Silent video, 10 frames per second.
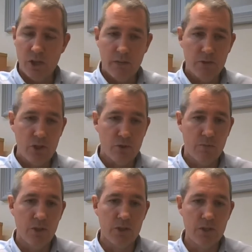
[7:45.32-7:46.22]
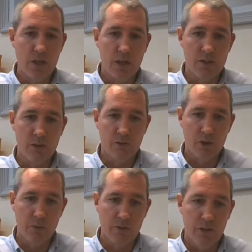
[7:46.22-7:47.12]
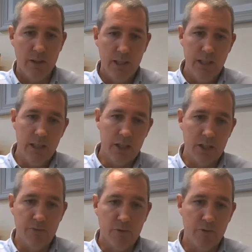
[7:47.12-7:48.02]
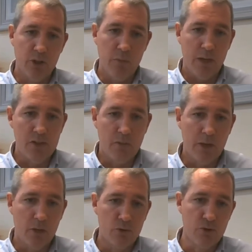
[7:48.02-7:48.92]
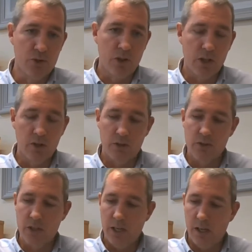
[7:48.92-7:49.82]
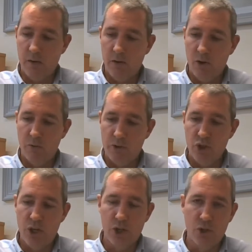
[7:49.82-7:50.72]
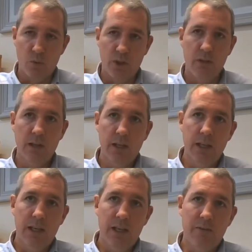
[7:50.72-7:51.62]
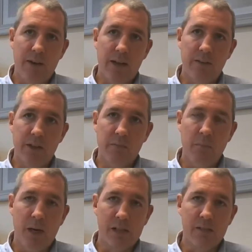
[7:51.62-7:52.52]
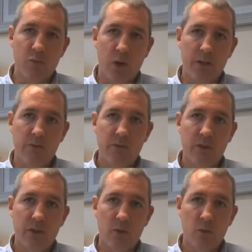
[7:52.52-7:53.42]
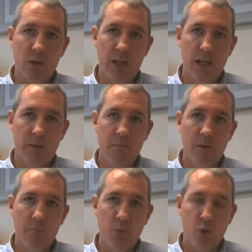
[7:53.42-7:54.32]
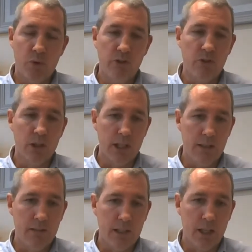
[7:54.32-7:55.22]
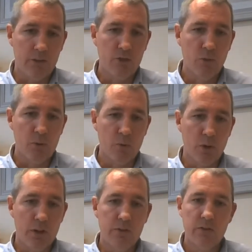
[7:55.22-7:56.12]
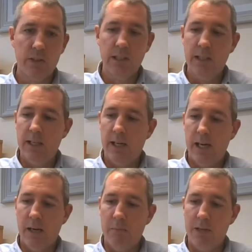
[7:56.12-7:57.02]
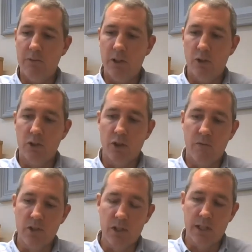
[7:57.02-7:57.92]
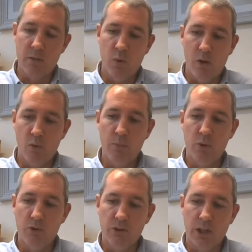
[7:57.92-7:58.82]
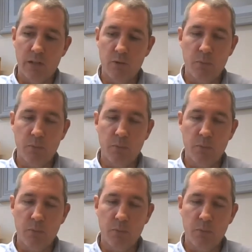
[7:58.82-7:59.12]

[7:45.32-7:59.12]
different view based on my own trust to the others. Over in Cheshire, we have had the impact of Wave 2 more recently in the last couple of weeks. If you look at, obviously, well reported, Liverpool, North Mersey, Mid Mersey,